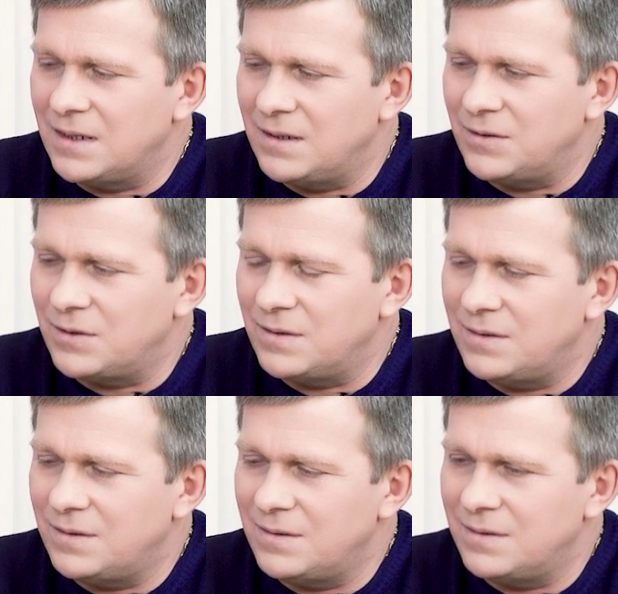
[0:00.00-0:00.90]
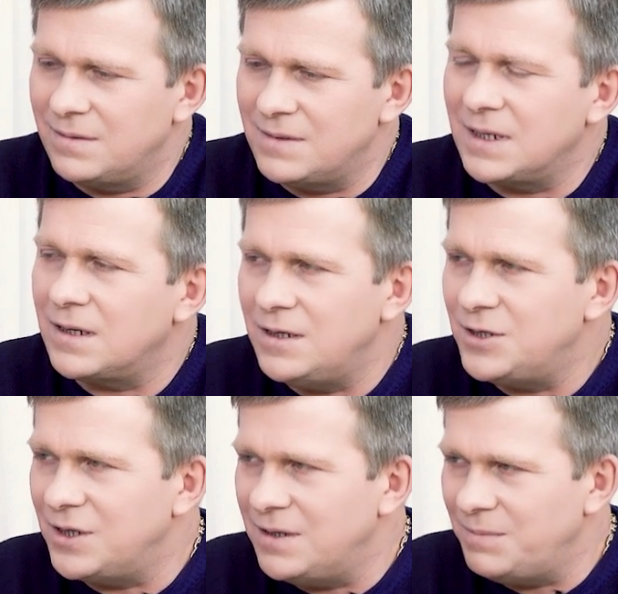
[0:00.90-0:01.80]
By the way,
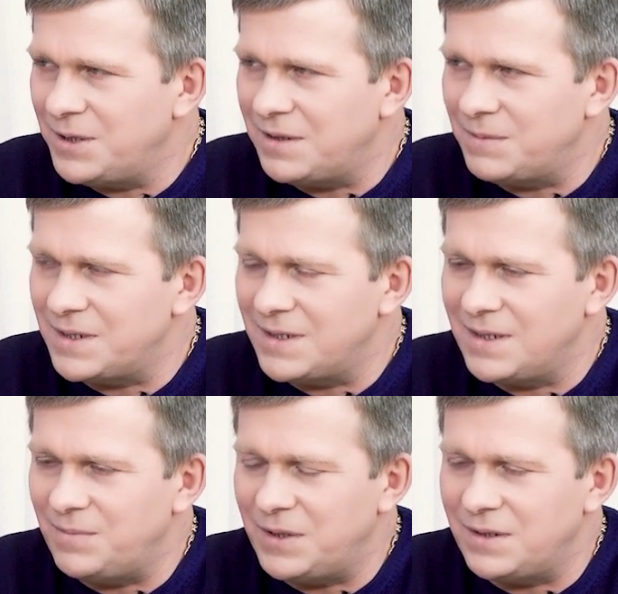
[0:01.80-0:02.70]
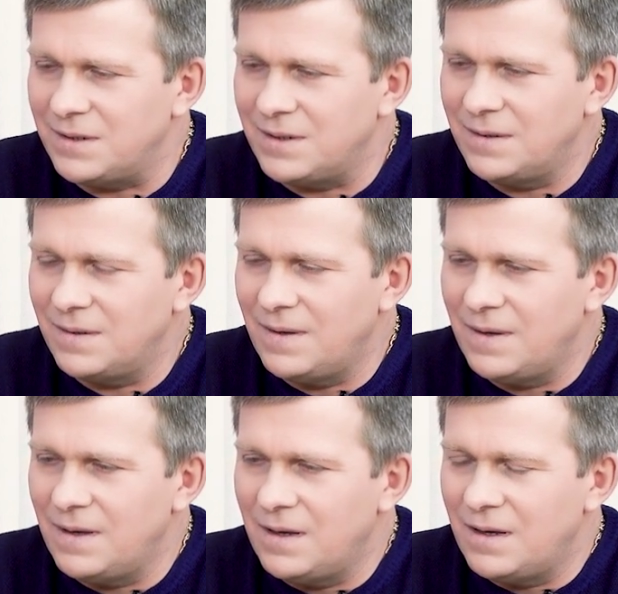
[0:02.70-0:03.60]
we have touched upon the topic of
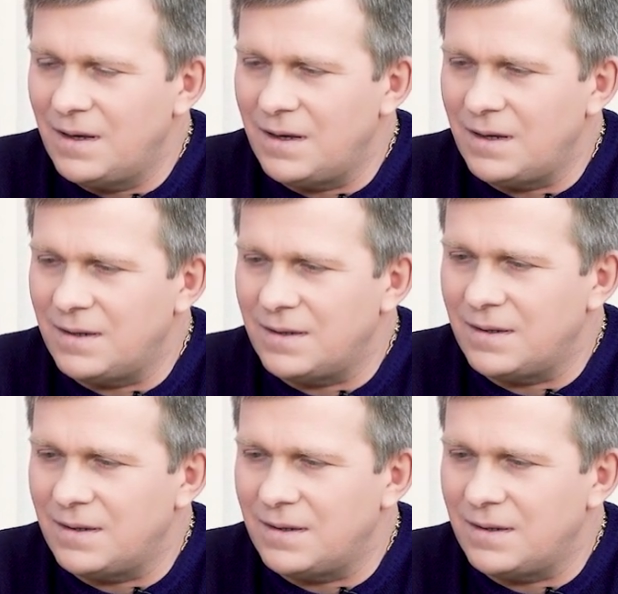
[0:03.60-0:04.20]
nicknames and names,